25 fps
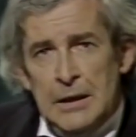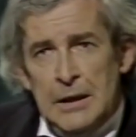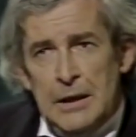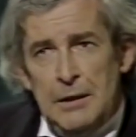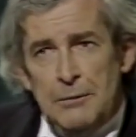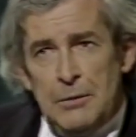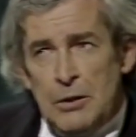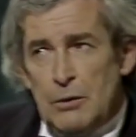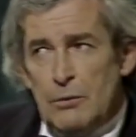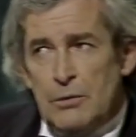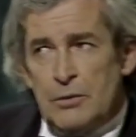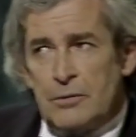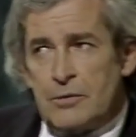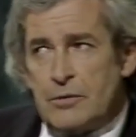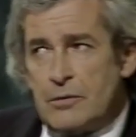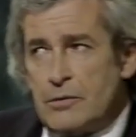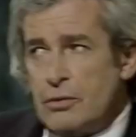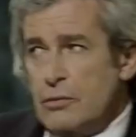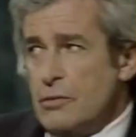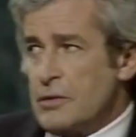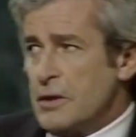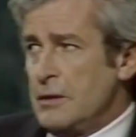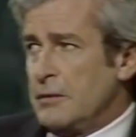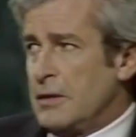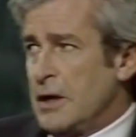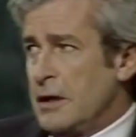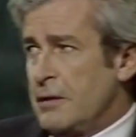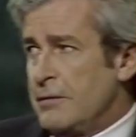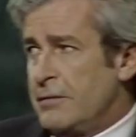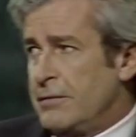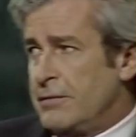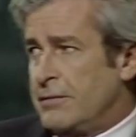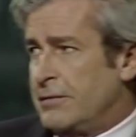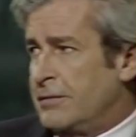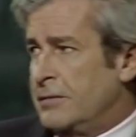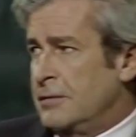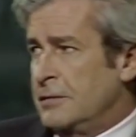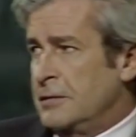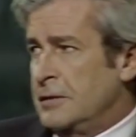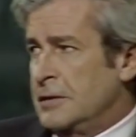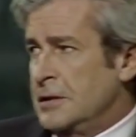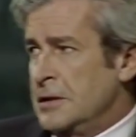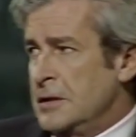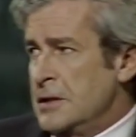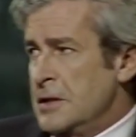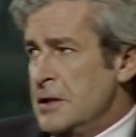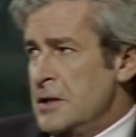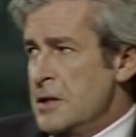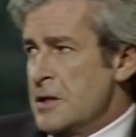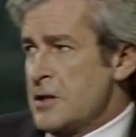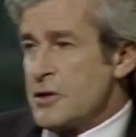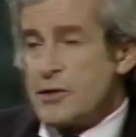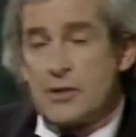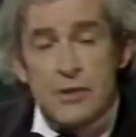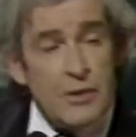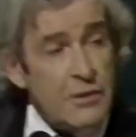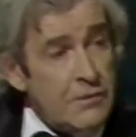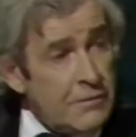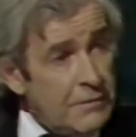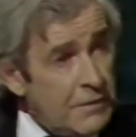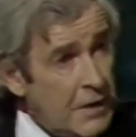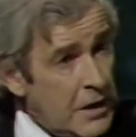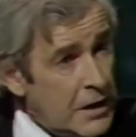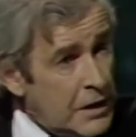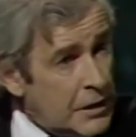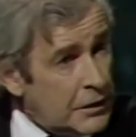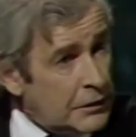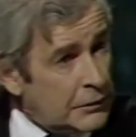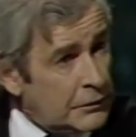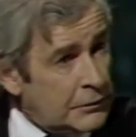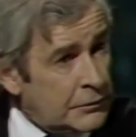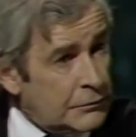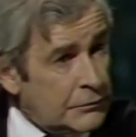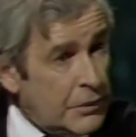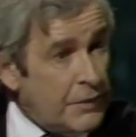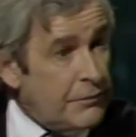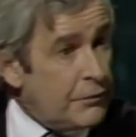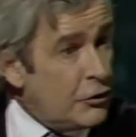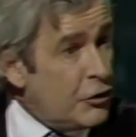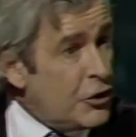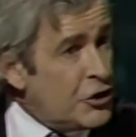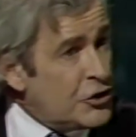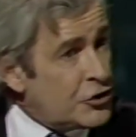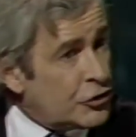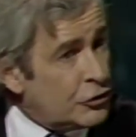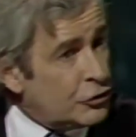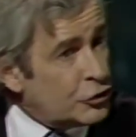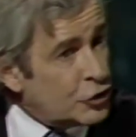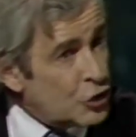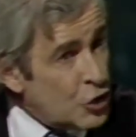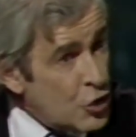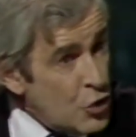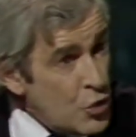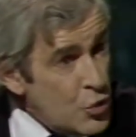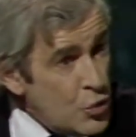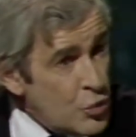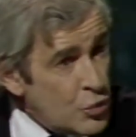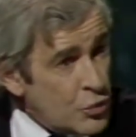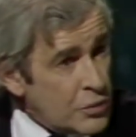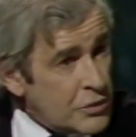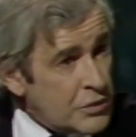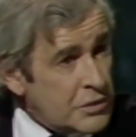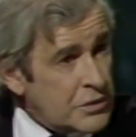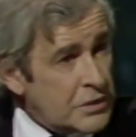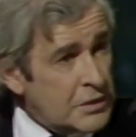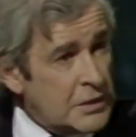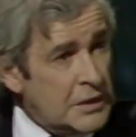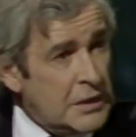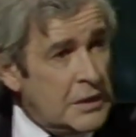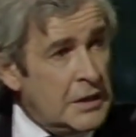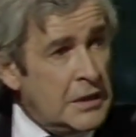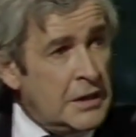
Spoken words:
And we always talk in kind of servile, reverential tones.